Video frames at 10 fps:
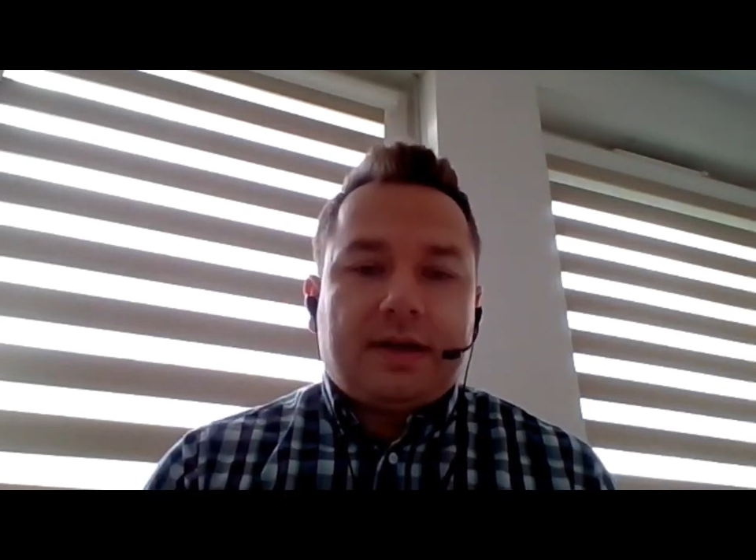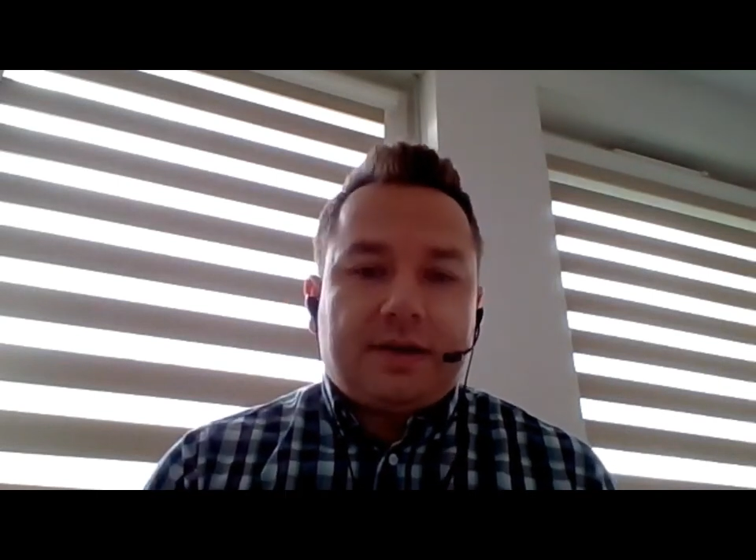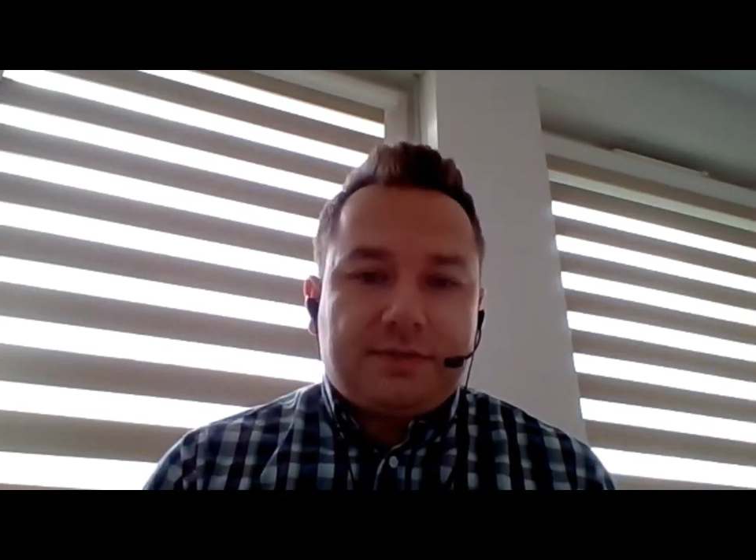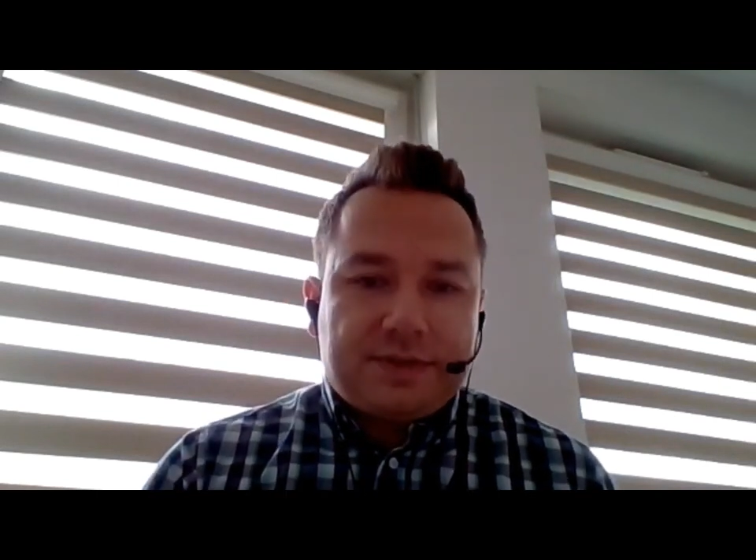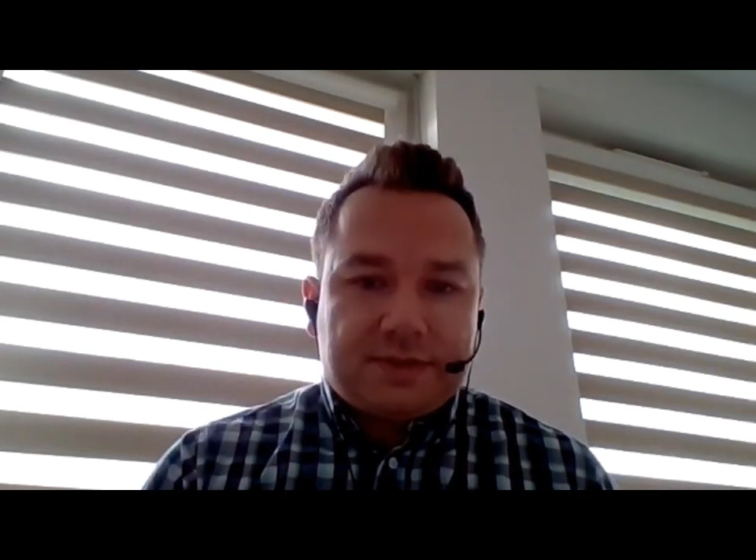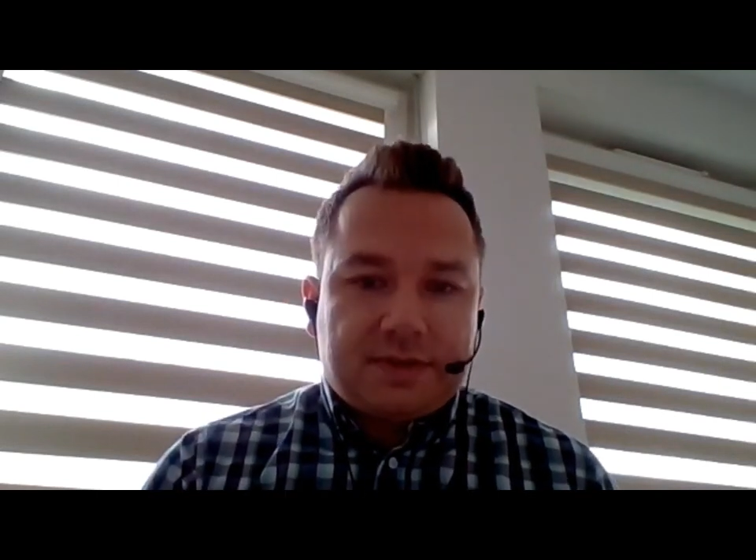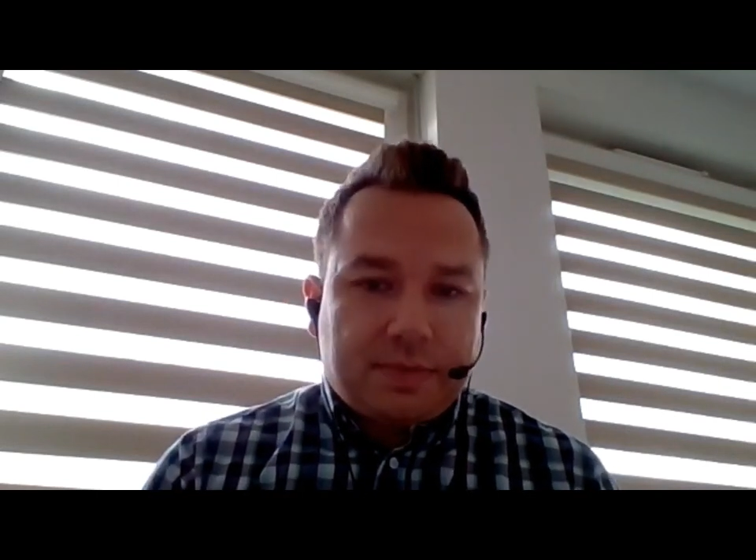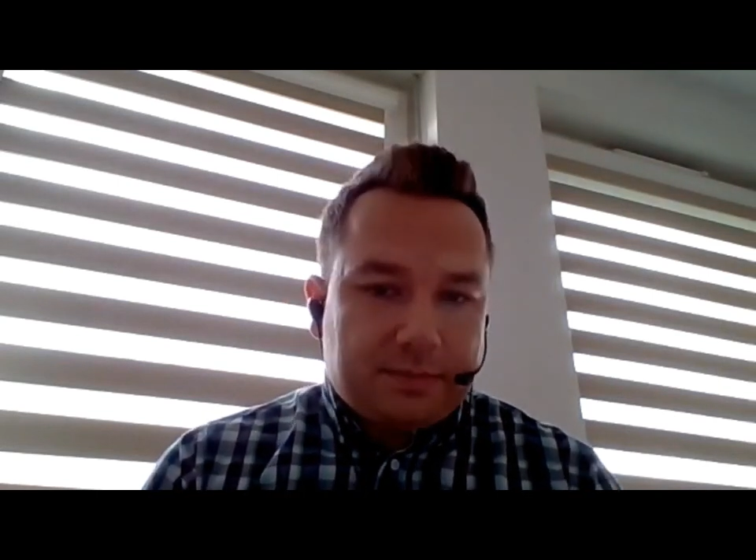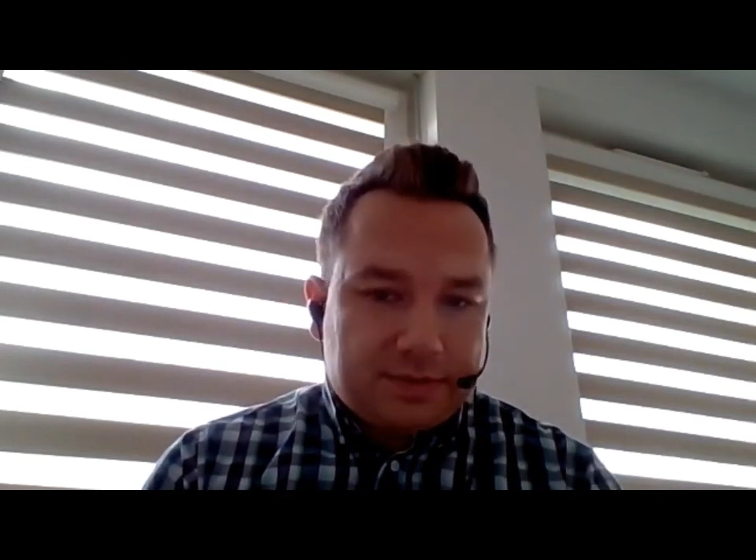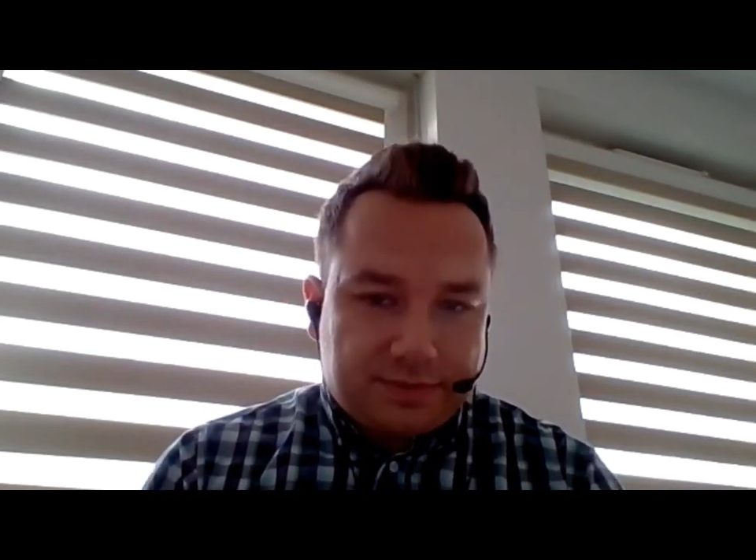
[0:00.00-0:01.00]
Our recently
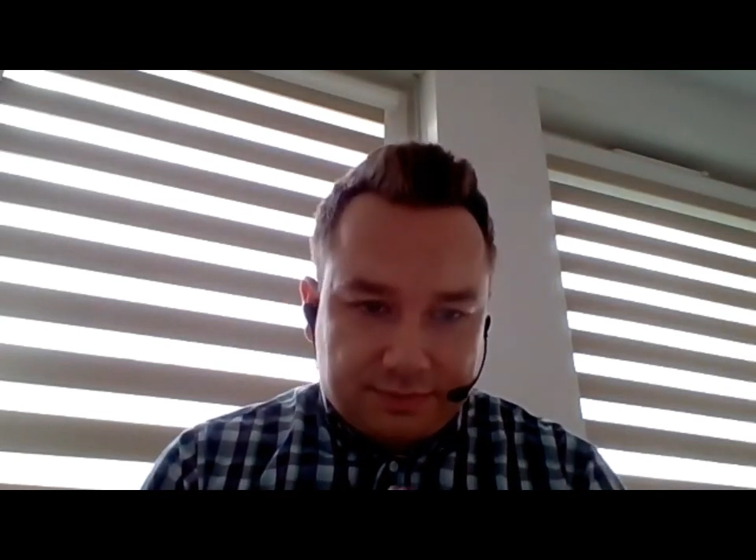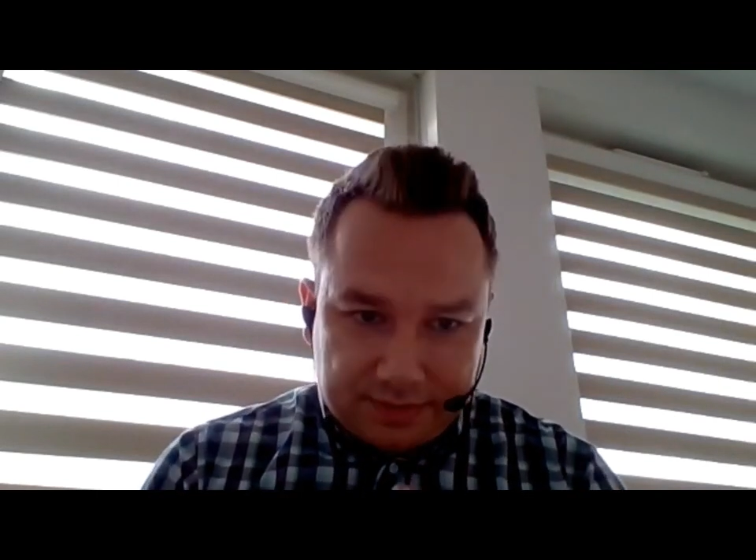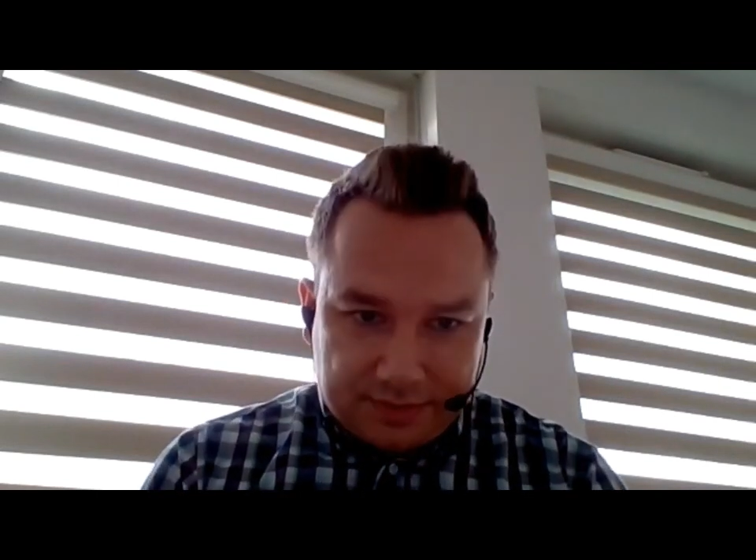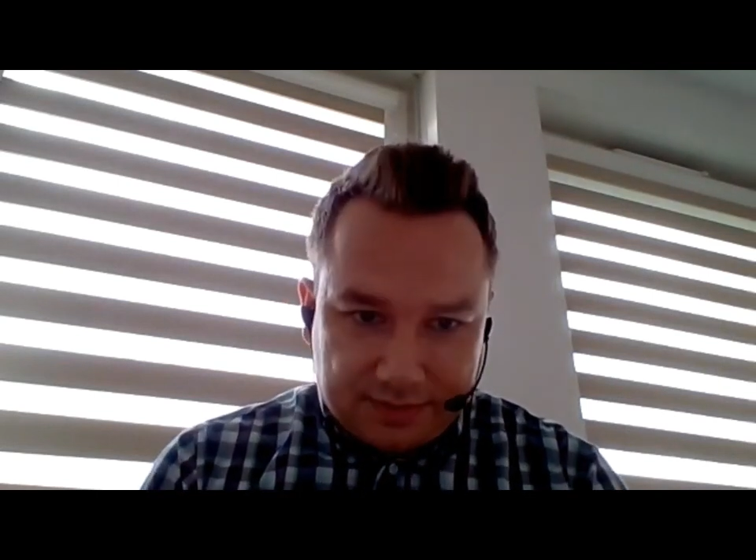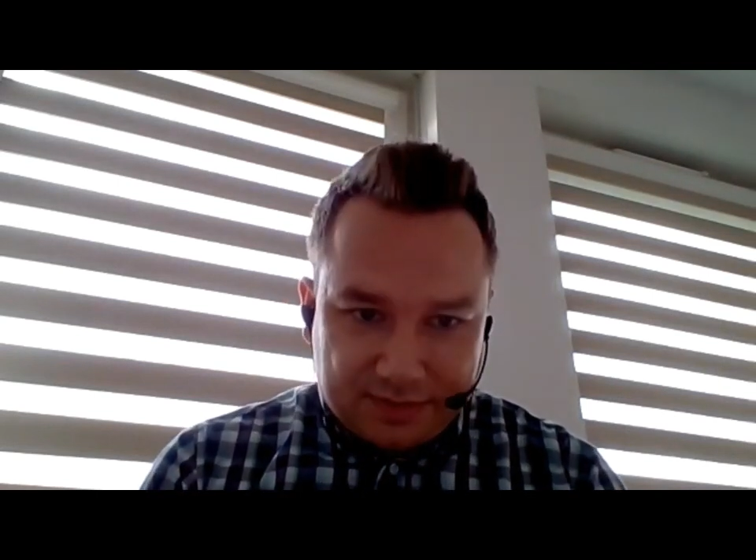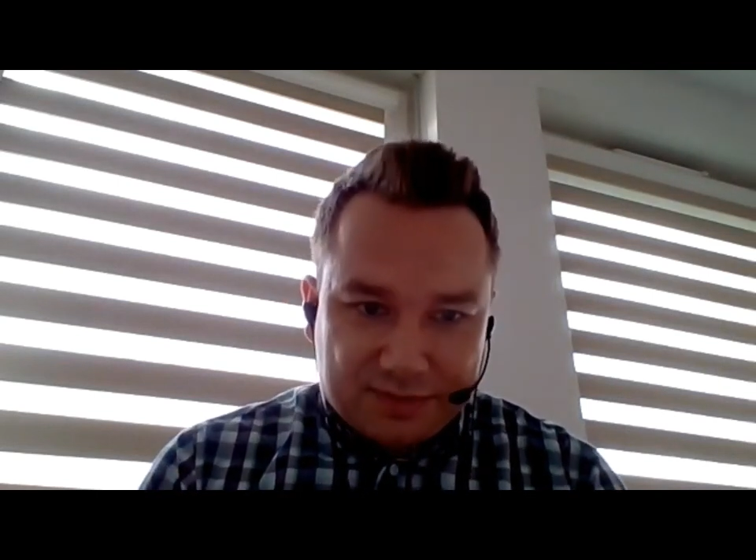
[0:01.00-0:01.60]
published research in